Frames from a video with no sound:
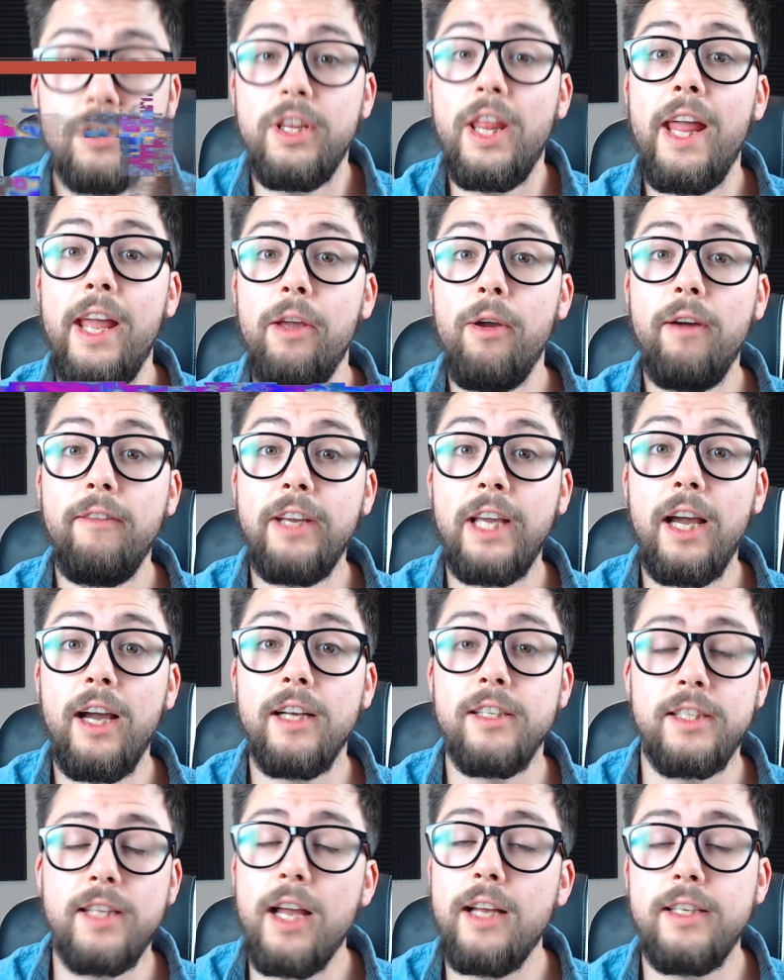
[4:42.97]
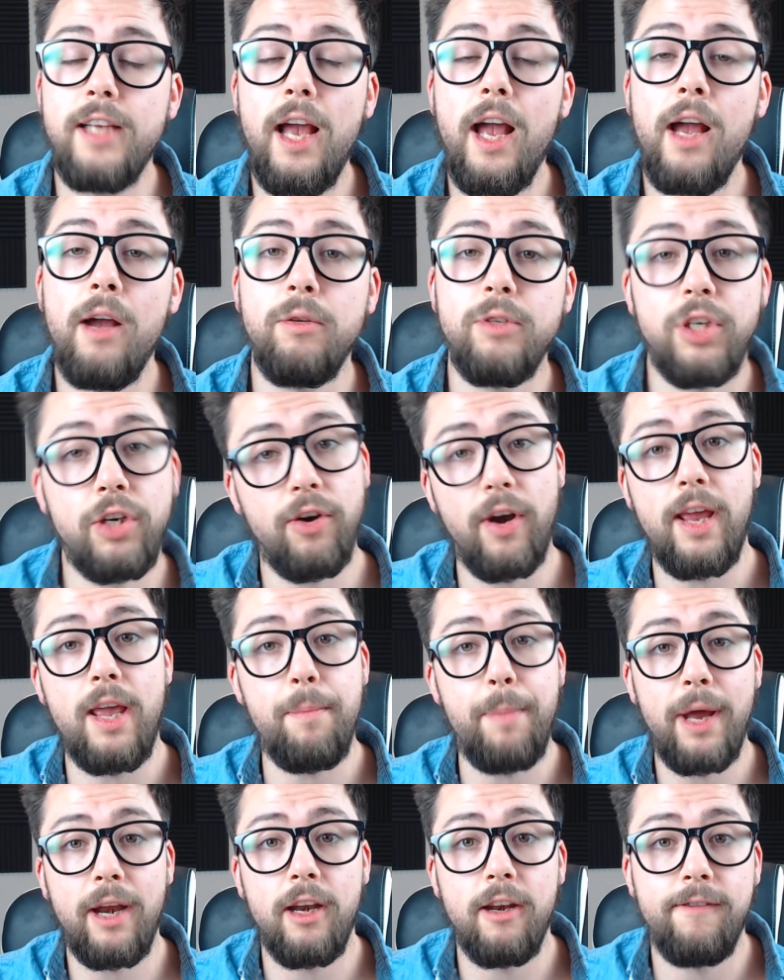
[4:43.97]
there you have it, guys. That's how to
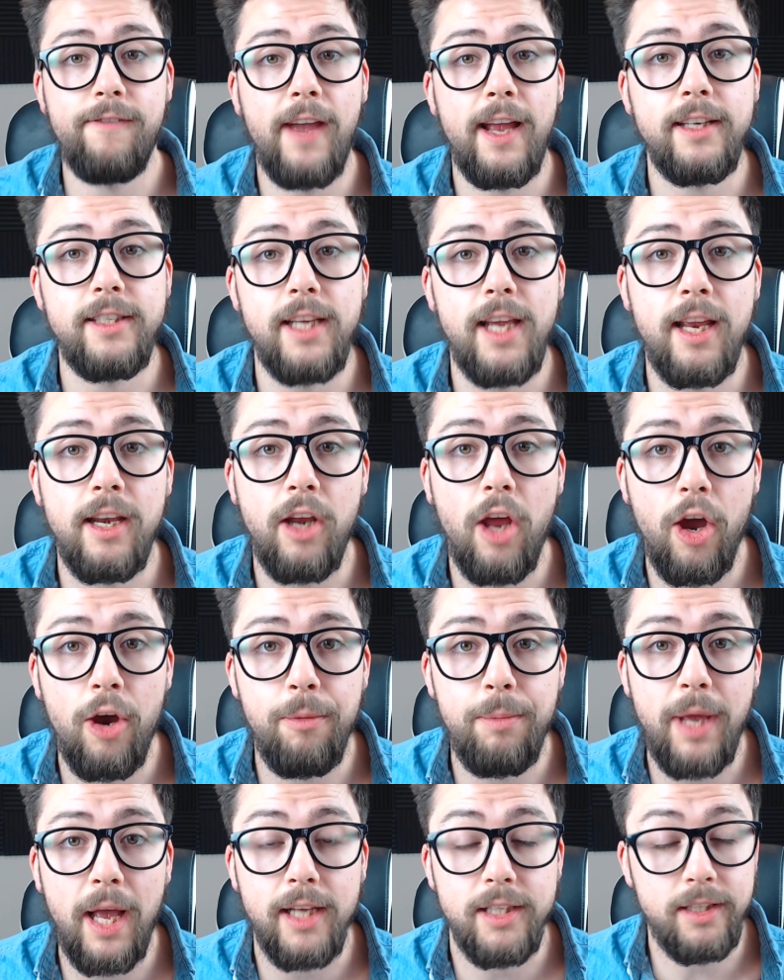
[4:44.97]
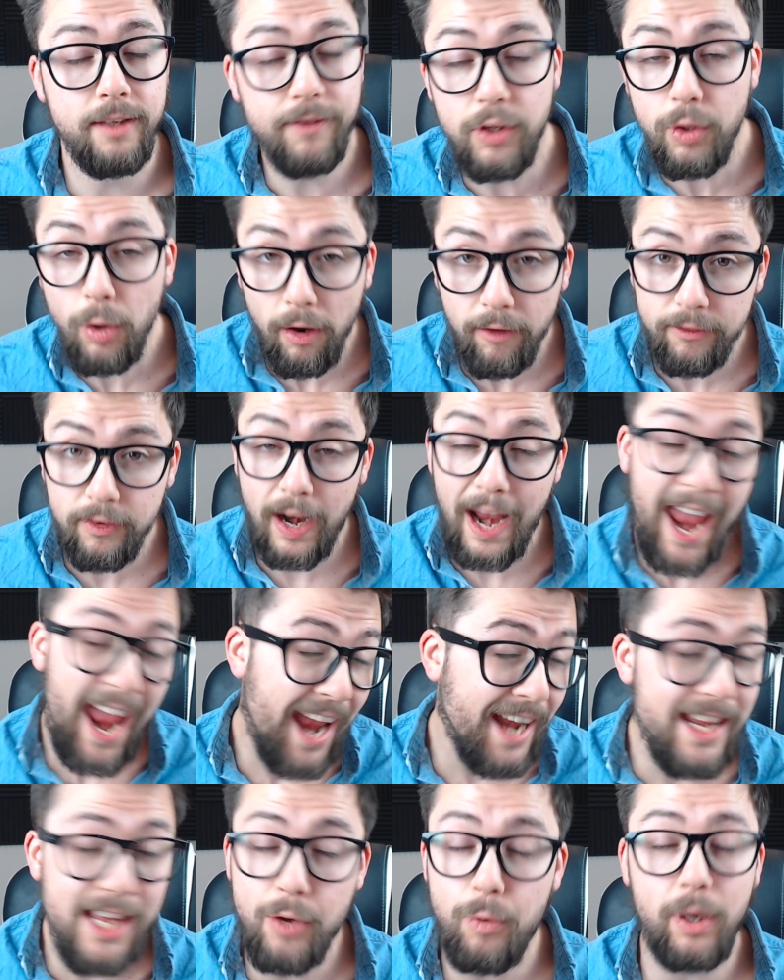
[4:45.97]
create a panning effect in OBS. If you do have
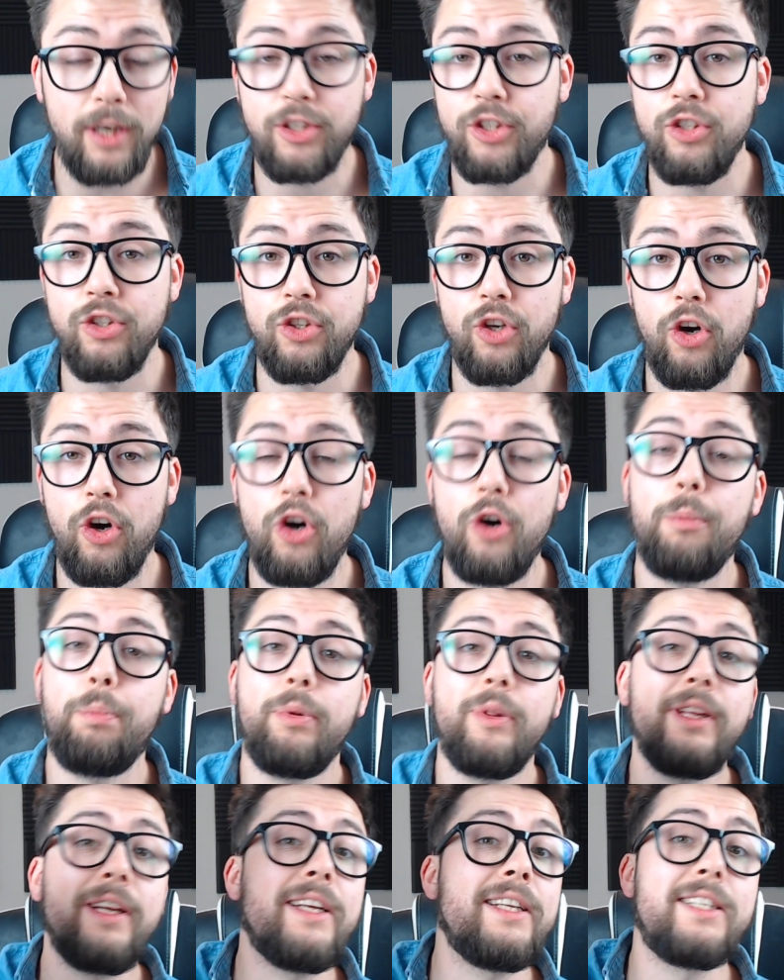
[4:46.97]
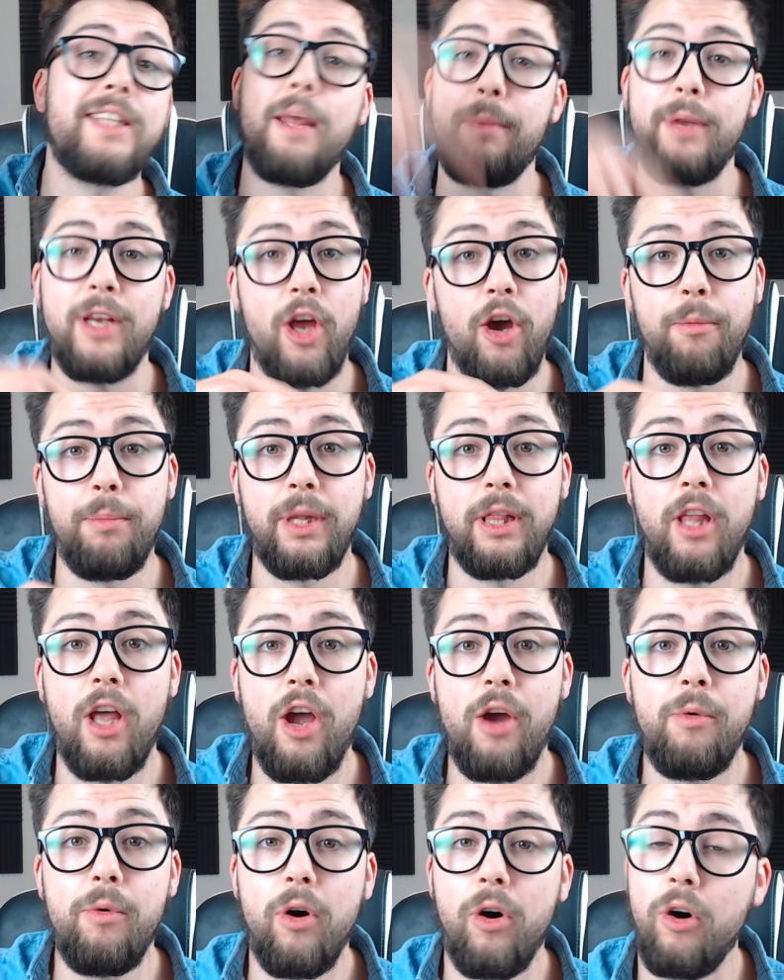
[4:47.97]
any questions at all, please let me know
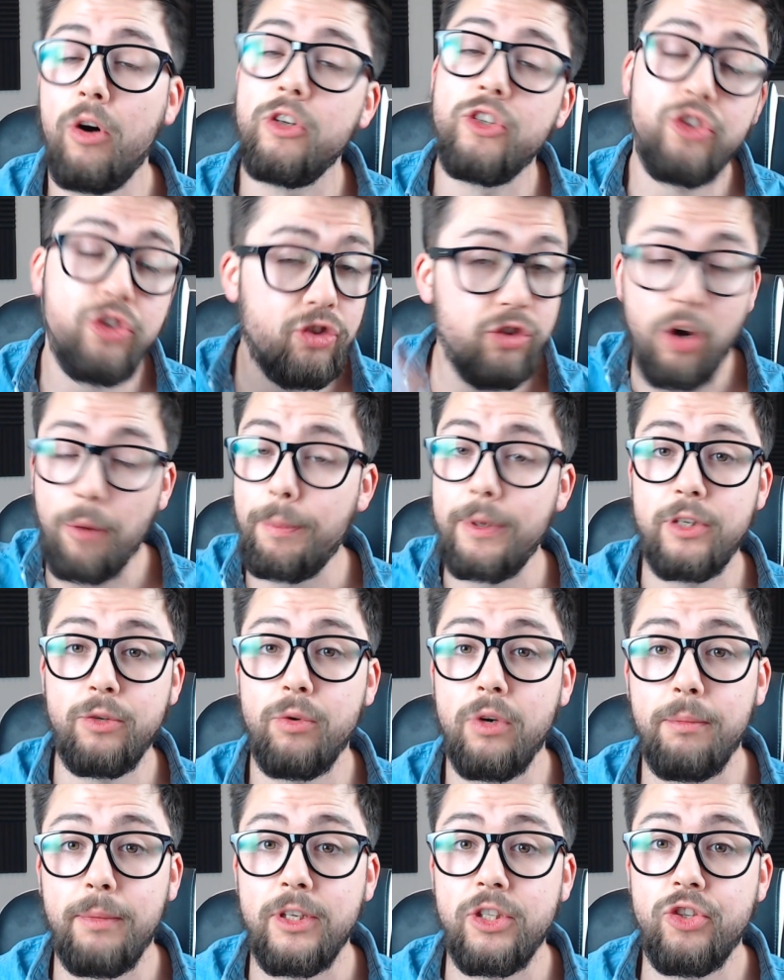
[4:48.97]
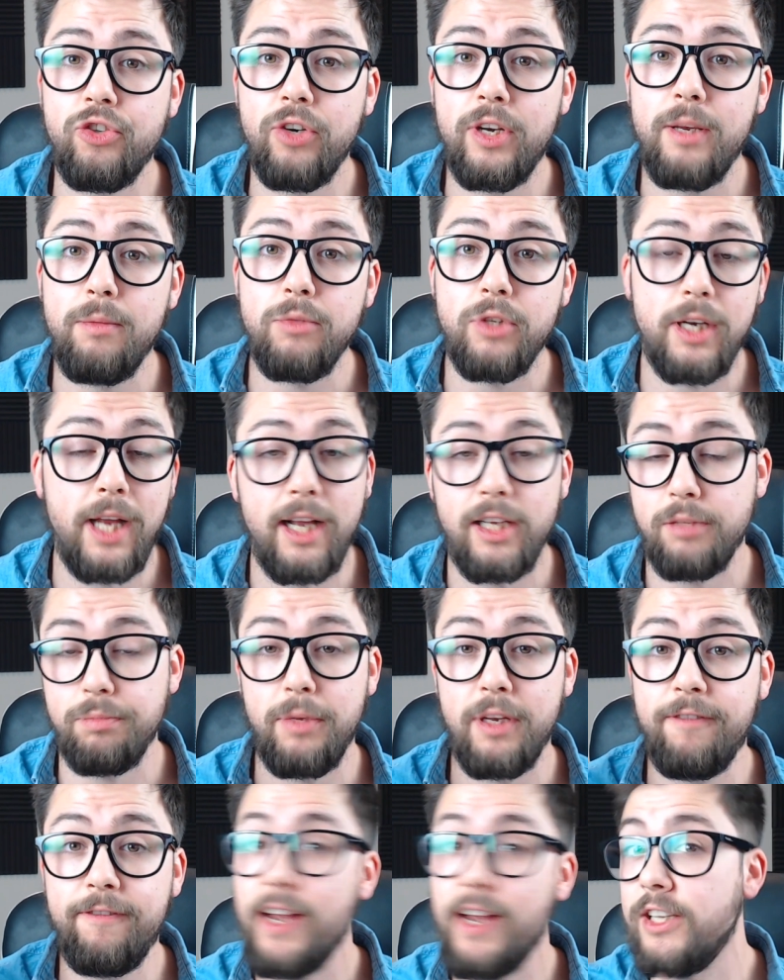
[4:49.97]
below, or just drop into one of my streams and ask
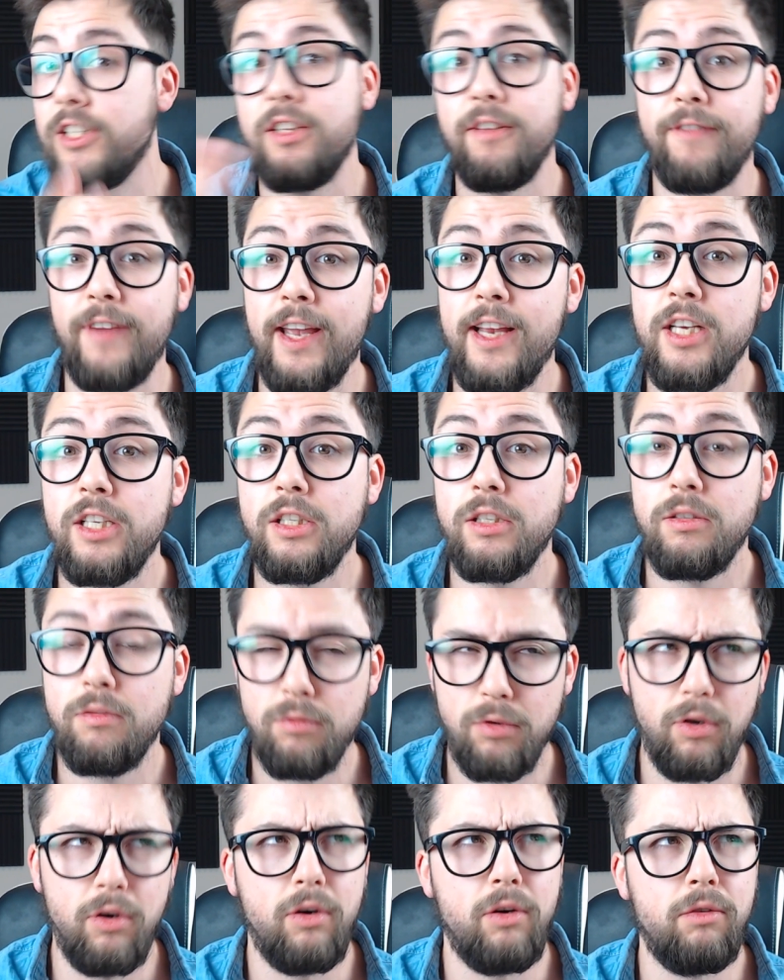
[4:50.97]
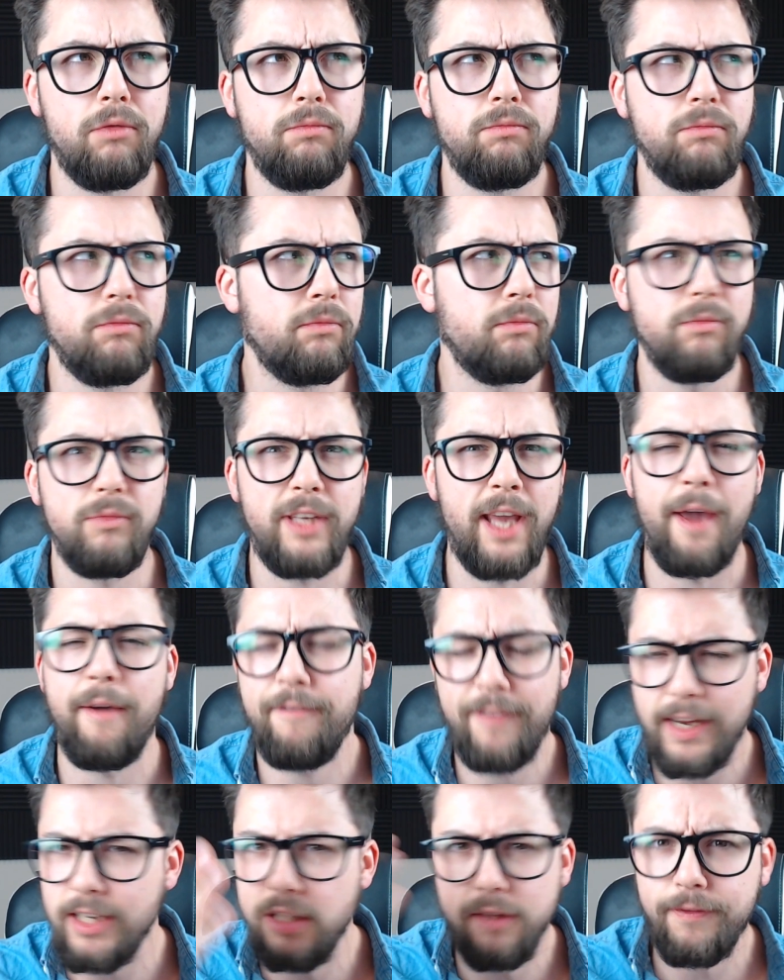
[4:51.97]
me face to face, or yeah,
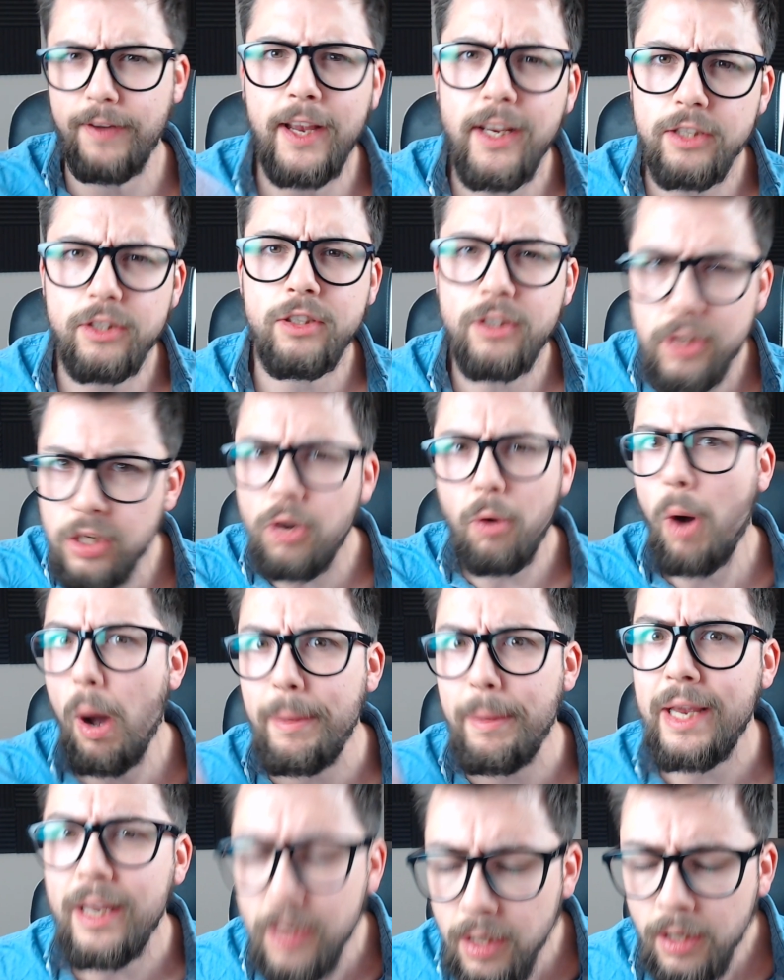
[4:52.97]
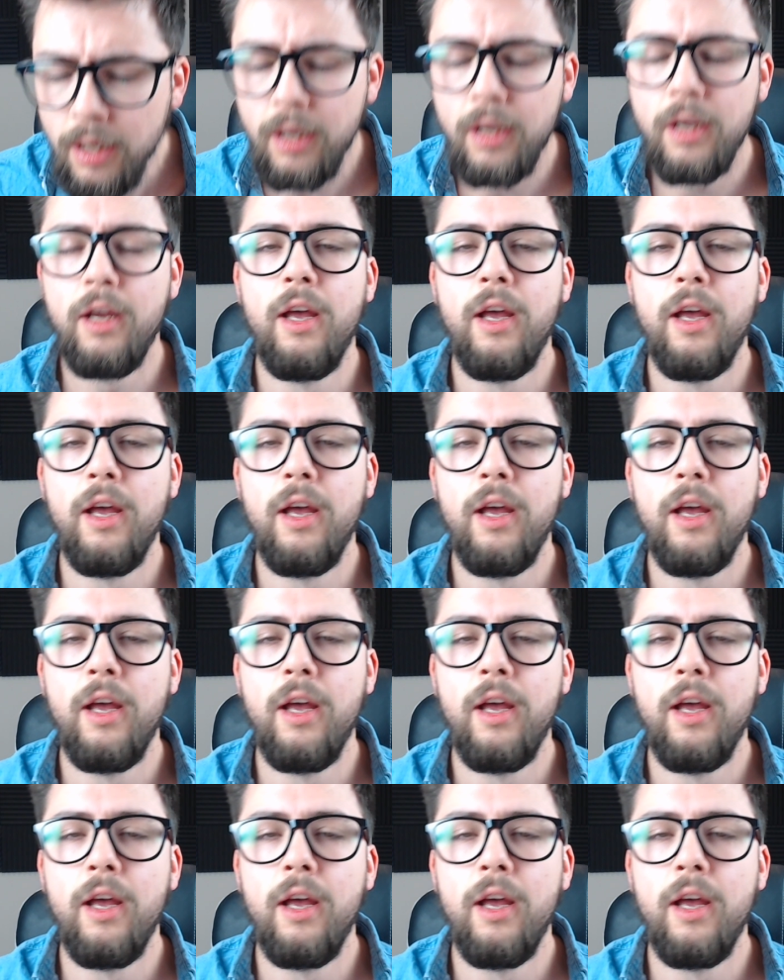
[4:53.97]
face to face, you know what I mean.